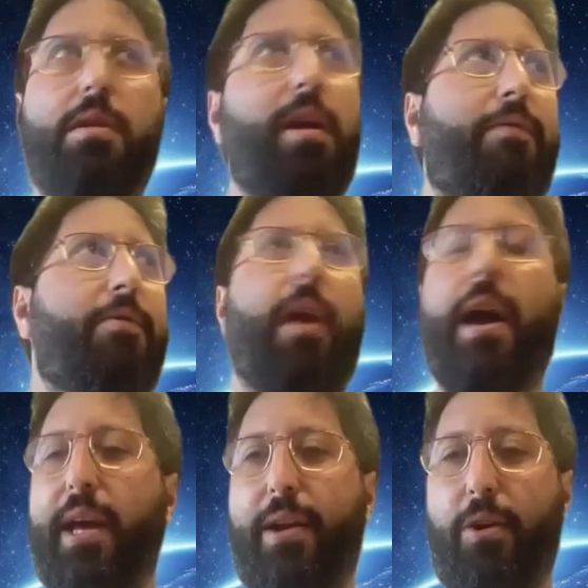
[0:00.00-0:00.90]
if you're
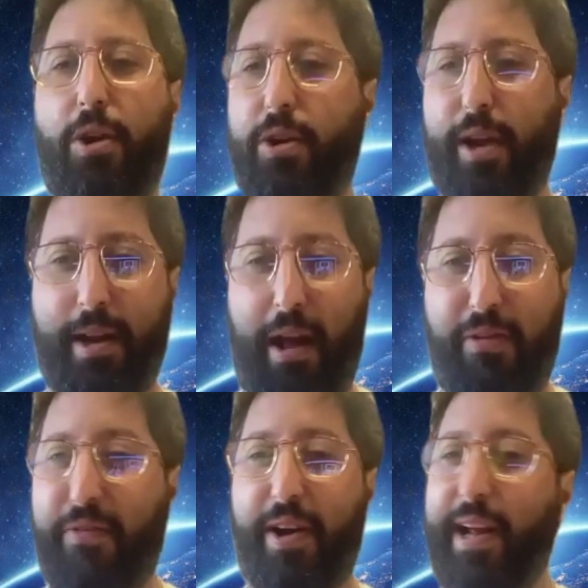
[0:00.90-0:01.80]
not getting hurt, you're getting knocked
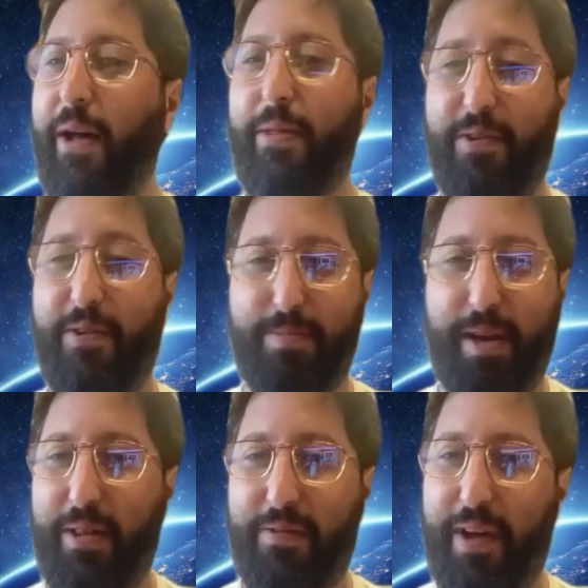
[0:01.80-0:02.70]
the fuck out in the first minute
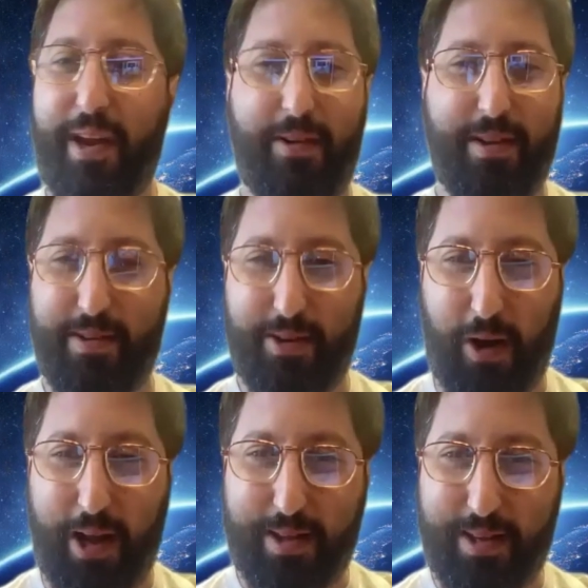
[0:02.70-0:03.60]
of the fight.
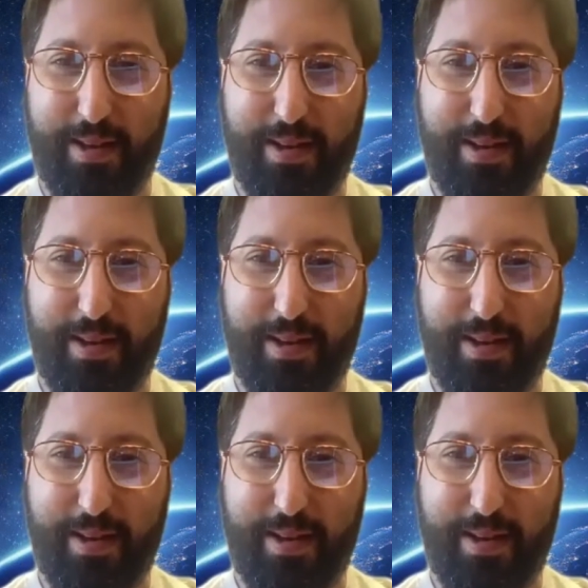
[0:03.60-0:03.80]
Correct?